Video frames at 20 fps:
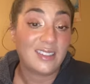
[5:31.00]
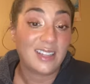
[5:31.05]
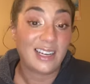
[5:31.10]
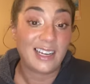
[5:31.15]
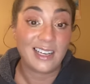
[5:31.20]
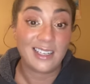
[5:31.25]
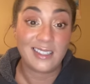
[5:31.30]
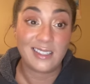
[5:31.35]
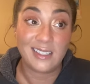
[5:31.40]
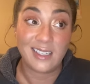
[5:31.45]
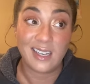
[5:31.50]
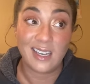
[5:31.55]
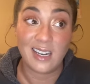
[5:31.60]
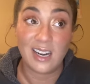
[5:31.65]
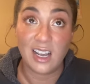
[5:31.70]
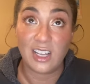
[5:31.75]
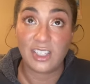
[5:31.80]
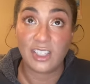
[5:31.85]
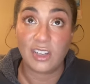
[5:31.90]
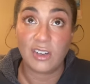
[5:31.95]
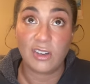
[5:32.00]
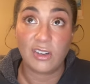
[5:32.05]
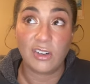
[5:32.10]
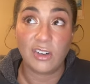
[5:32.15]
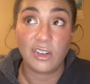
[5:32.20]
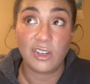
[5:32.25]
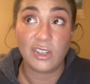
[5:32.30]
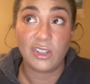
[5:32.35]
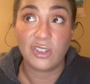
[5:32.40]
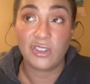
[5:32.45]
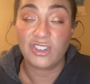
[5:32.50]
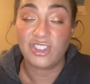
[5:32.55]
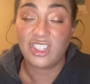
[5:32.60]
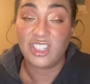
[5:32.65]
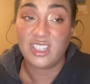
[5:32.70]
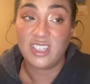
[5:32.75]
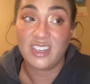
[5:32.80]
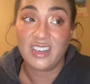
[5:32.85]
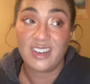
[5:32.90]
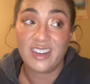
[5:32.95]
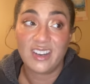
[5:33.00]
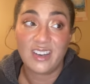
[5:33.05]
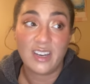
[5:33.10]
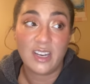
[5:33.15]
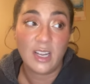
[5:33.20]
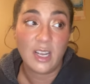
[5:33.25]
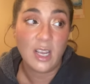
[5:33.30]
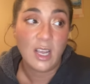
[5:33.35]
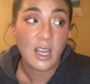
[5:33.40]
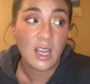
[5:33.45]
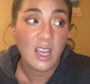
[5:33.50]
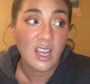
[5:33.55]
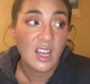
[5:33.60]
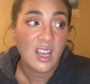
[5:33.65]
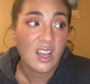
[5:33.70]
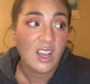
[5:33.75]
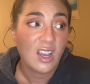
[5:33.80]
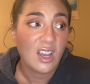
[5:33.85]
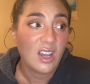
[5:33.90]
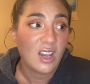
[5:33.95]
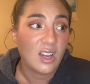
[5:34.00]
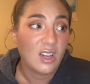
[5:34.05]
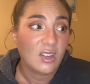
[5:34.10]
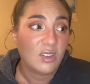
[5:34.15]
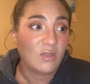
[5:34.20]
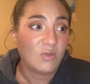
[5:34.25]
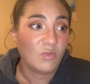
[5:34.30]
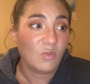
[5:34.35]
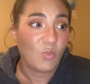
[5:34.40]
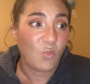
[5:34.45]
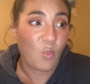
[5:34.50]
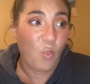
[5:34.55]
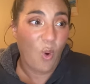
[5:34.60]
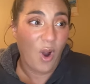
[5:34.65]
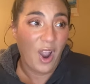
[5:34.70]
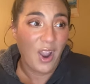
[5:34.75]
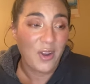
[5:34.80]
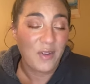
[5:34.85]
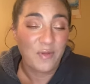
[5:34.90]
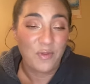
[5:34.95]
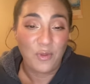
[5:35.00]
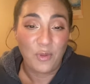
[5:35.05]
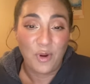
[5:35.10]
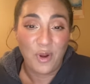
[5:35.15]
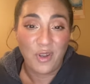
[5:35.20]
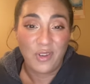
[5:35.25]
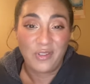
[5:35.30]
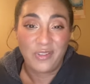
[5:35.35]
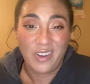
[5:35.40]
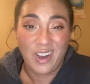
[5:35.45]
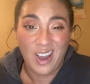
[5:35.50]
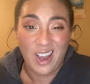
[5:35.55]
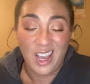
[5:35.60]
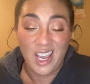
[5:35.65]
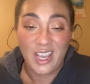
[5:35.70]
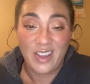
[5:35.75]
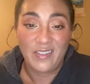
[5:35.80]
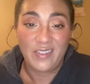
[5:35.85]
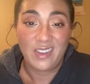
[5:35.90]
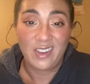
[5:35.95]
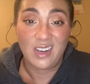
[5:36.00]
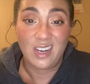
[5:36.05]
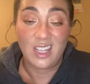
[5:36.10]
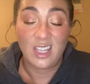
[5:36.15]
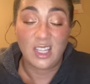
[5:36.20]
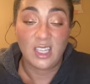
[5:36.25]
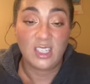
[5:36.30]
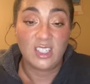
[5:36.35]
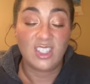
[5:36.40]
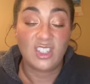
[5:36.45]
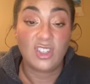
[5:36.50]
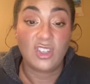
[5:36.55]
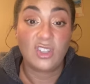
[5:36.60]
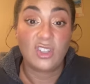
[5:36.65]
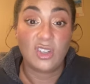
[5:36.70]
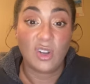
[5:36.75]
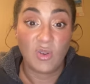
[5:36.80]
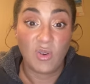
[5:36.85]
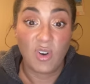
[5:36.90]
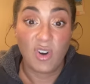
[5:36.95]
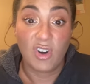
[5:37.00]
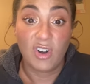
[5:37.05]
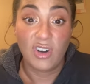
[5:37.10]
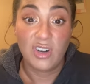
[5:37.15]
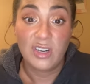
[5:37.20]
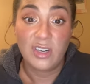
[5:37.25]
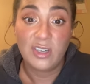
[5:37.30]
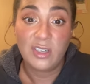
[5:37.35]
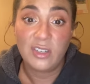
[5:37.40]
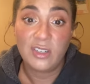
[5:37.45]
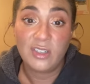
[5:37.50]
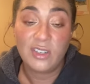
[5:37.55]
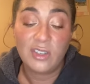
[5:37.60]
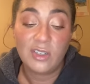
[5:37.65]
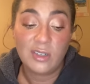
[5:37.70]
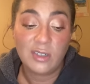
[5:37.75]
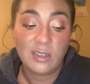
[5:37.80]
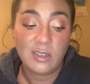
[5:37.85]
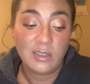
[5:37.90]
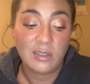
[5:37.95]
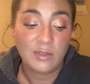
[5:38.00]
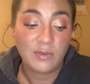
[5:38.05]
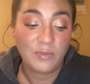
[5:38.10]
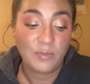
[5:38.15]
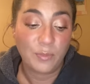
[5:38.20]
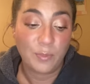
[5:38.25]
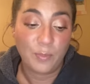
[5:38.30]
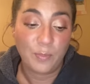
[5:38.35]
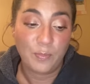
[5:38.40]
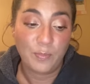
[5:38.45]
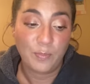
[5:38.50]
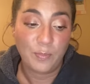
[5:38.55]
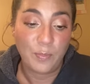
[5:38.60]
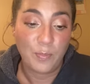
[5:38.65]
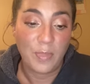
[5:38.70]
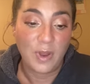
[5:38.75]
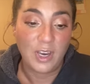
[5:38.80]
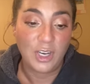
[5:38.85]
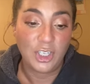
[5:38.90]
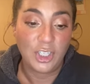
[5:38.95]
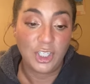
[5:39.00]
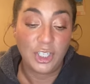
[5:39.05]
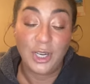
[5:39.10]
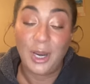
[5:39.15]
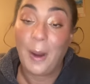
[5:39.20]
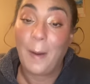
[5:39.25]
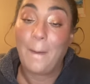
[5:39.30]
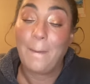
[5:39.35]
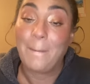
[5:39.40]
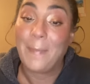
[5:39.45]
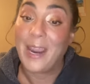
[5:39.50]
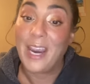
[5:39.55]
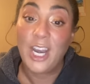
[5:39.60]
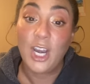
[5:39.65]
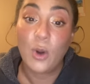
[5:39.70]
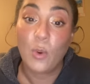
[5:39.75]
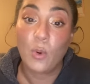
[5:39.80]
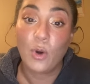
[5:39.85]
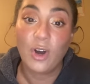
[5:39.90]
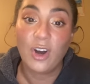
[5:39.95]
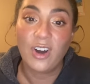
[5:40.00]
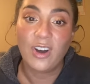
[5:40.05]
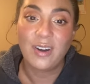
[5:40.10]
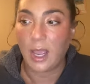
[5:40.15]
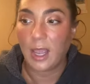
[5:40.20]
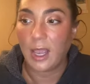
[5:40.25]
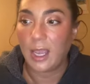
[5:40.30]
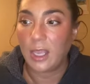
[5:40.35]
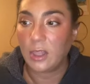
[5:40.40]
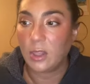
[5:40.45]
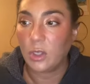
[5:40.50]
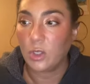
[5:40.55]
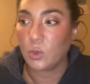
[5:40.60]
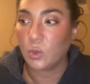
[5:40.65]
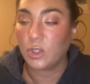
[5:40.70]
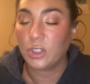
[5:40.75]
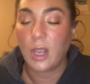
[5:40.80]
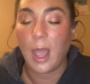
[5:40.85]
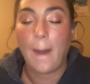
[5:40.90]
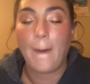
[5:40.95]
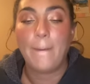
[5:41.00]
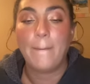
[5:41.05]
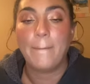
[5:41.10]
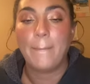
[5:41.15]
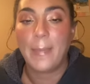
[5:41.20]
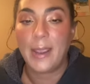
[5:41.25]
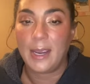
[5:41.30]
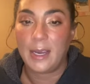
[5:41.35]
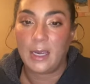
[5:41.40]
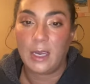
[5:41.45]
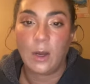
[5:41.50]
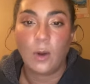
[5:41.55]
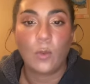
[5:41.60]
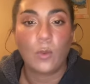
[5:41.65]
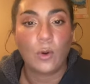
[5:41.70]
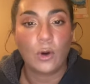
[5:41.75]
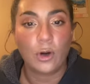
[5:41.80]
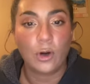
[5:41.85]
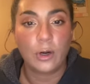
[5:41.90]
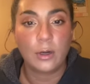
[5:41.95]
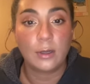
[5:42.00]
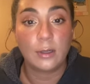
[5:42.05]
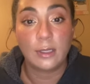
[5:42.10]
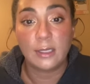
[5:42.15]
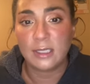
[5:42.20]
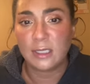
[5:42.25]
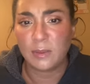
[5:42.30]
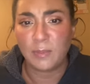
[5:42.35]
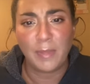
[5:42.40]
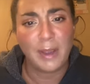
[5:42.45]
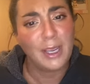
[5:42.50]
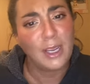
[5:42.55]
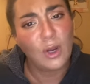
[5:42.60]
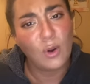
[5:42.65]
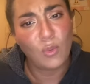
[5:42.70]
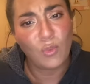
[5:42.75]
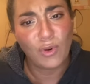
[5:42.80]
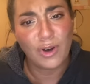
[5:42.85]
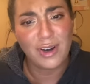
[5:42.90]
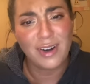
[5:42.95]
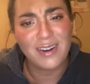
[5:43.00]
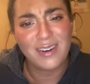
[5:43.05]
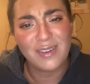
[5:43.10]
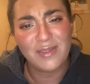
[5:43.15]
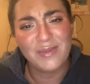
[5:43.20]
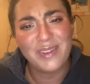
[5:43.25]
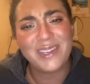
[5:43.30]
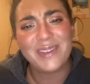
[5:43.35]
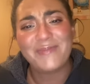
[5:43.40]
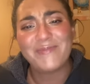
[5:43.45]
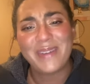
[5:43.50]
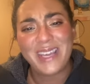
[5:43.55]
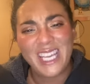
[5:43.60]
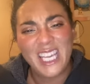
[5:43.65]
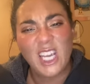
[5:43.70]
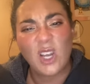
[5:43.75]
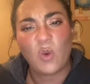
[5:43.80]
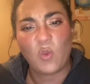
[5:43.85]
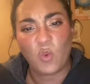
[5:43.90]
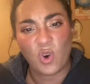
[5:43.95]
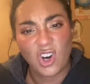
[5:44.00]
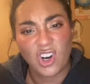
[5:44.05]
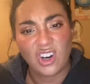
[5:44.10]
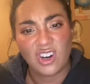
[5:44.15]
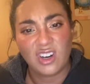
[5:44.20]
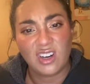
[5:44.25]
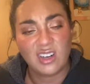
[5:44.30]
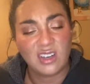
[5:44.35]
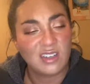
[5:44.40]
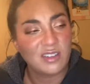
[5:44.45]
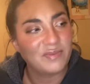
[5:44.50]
like I said, I saw a girl, she did Y405 and it looked so orange. But she made it work. I hate those words. Make it work. Let's make it work. We can make it work.